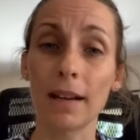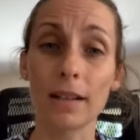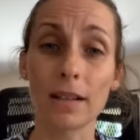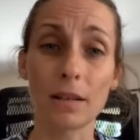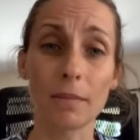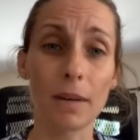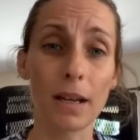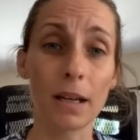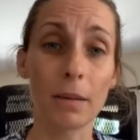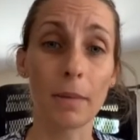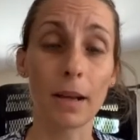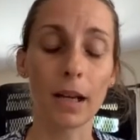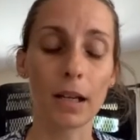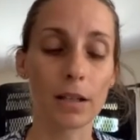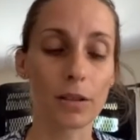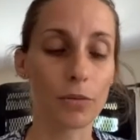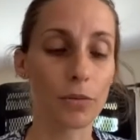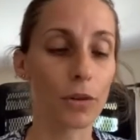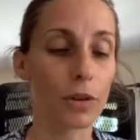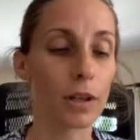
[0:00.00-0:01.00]
many, many
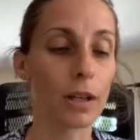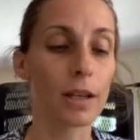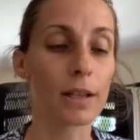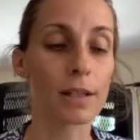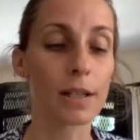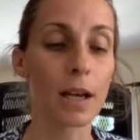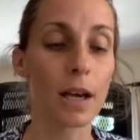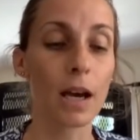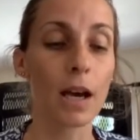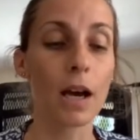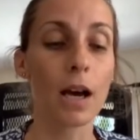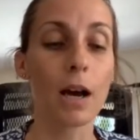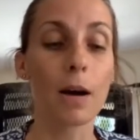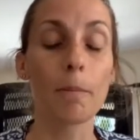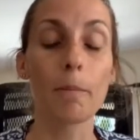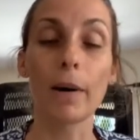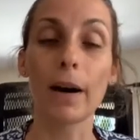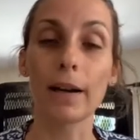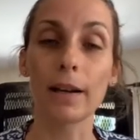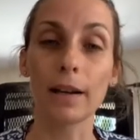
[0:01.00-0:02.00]
different things,
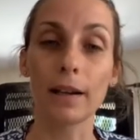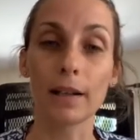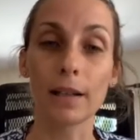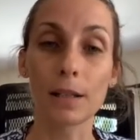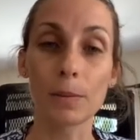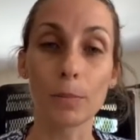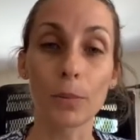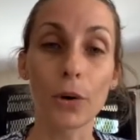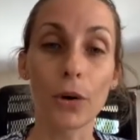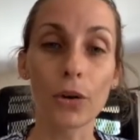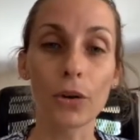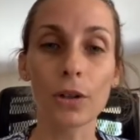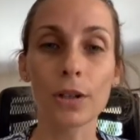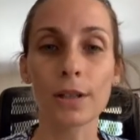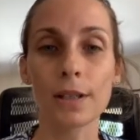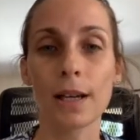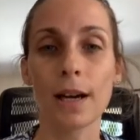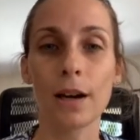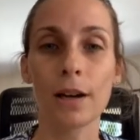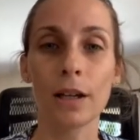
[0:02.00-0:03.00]
but it is broken
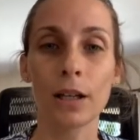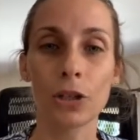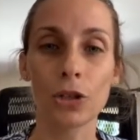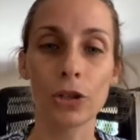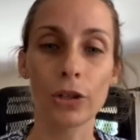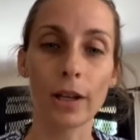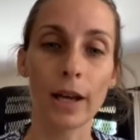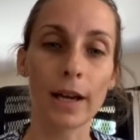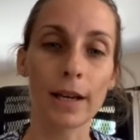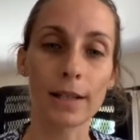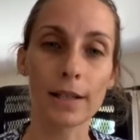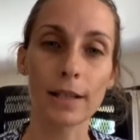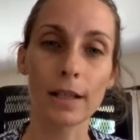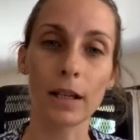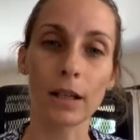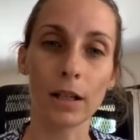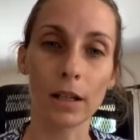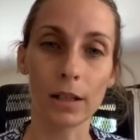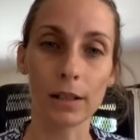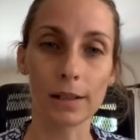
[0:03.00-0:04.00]
down into like a
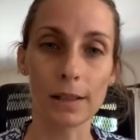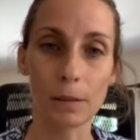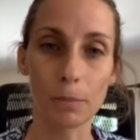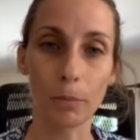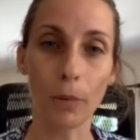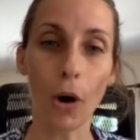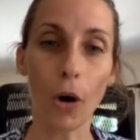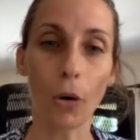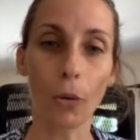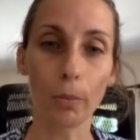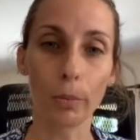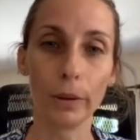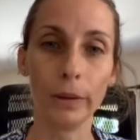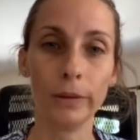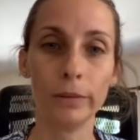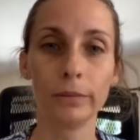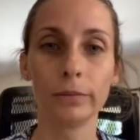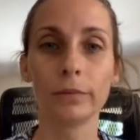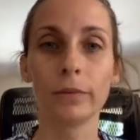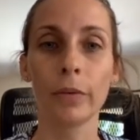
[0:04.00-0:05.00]
cellulose pulp.
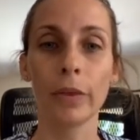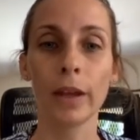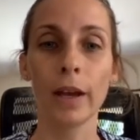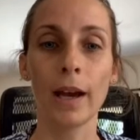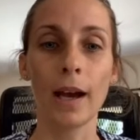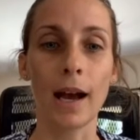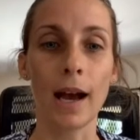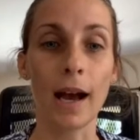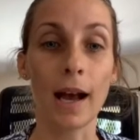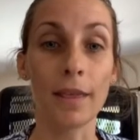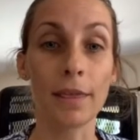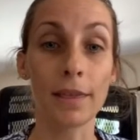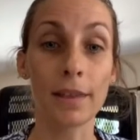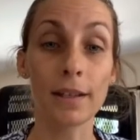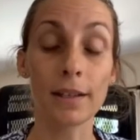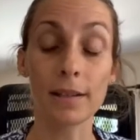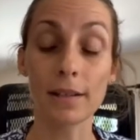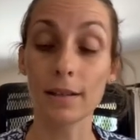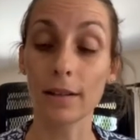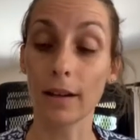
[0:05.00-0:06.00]
And
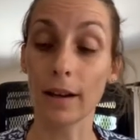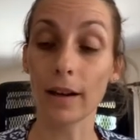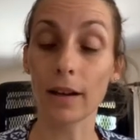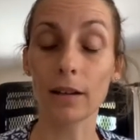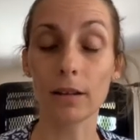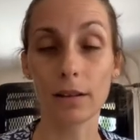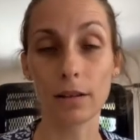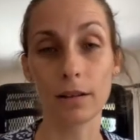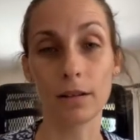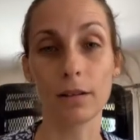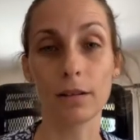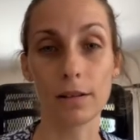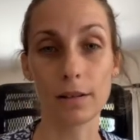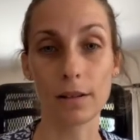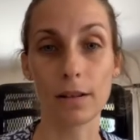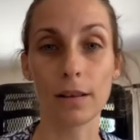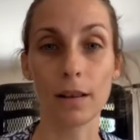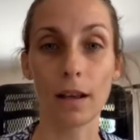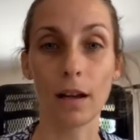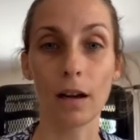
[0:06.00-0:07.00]
this, like the
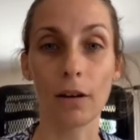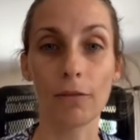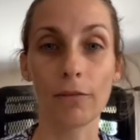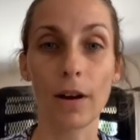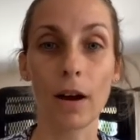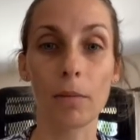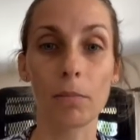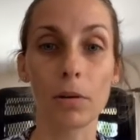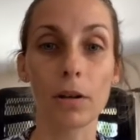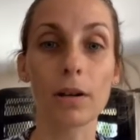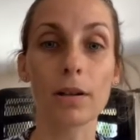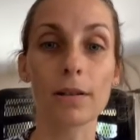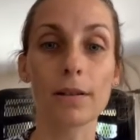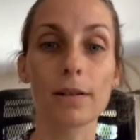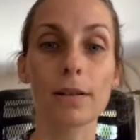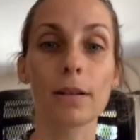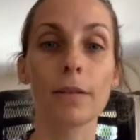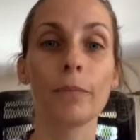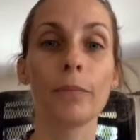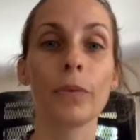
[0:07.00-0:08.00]
synthetic
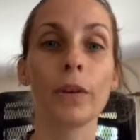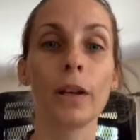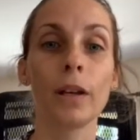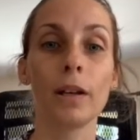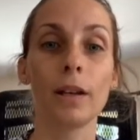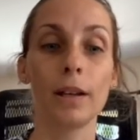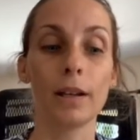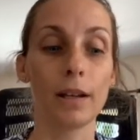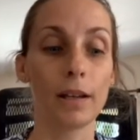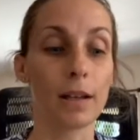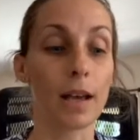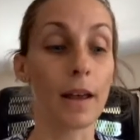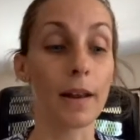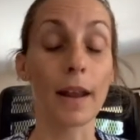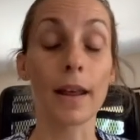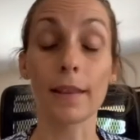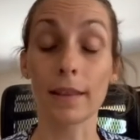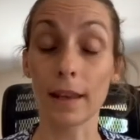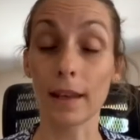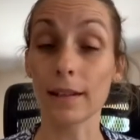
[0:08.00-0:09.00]
fabrics, and
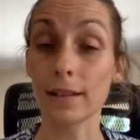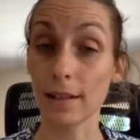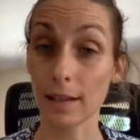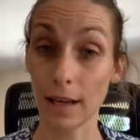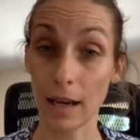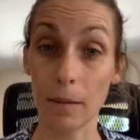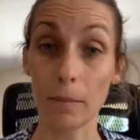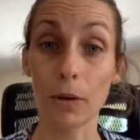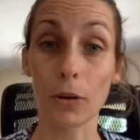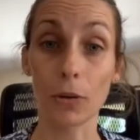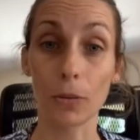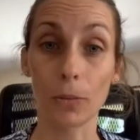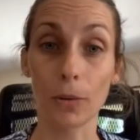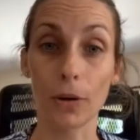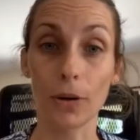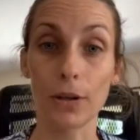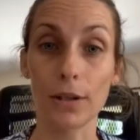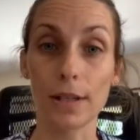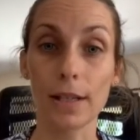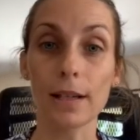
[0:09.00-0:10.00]
that's a chemical
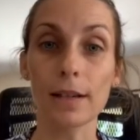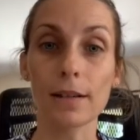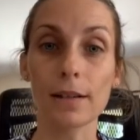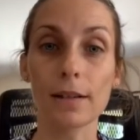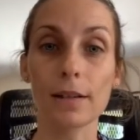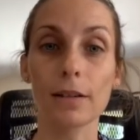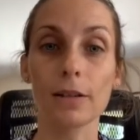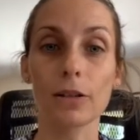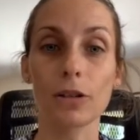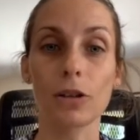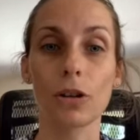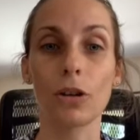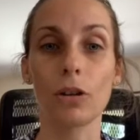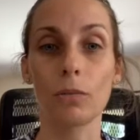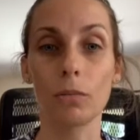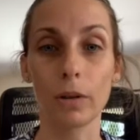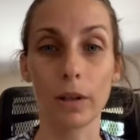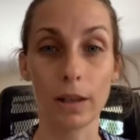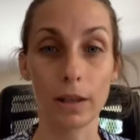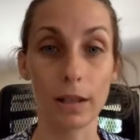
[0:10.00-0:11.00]
process. So
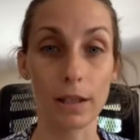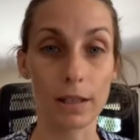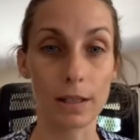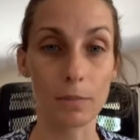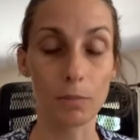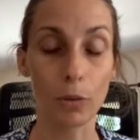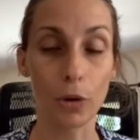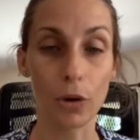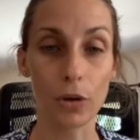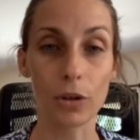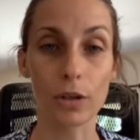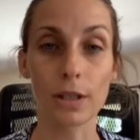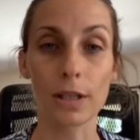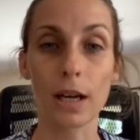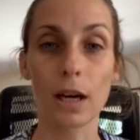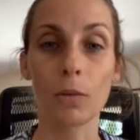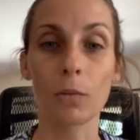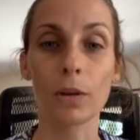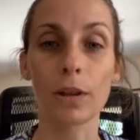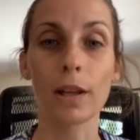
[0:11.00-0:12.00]
it's broken
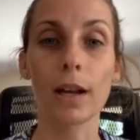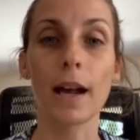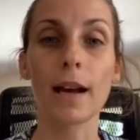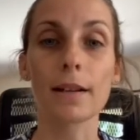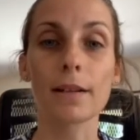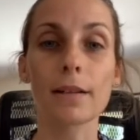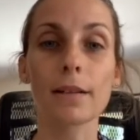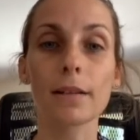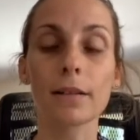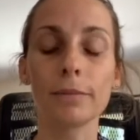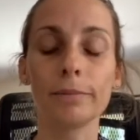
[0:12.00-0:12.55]
down with an acid,